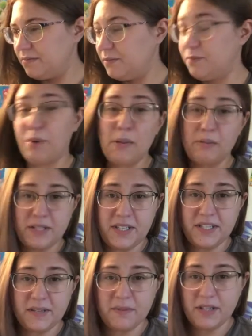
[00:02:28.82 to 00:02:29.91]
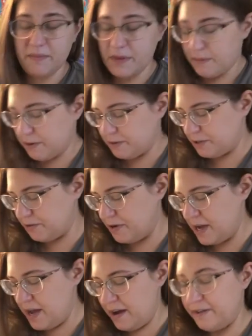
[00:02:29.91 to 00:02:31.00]
You've probably seen some of the amiibo too.
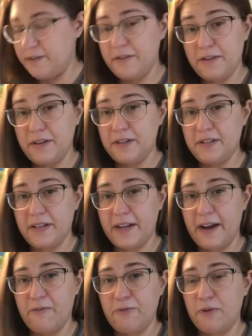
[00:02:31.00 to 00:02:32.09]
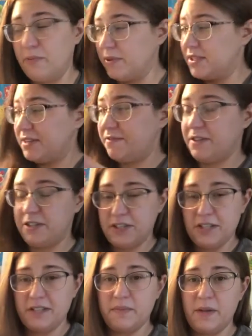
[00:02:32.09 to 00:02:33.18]
Another thing to look out for once I finish
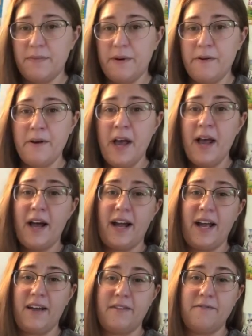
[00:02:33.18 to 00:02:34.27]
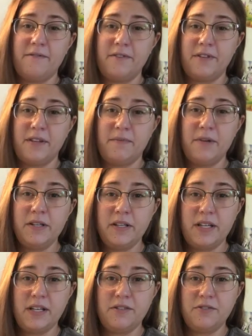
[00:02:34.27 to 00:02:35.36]
these amiibo, I have the
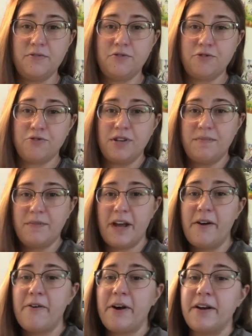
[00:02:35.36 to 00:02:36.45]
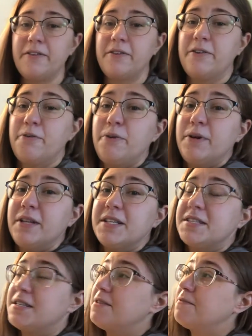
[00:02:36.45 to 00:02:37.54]
ability to stream now. Oh,
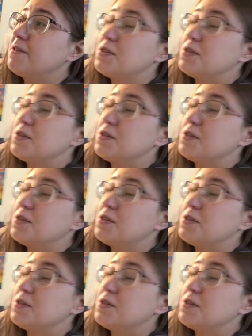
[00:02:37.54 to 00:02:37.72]
let's see if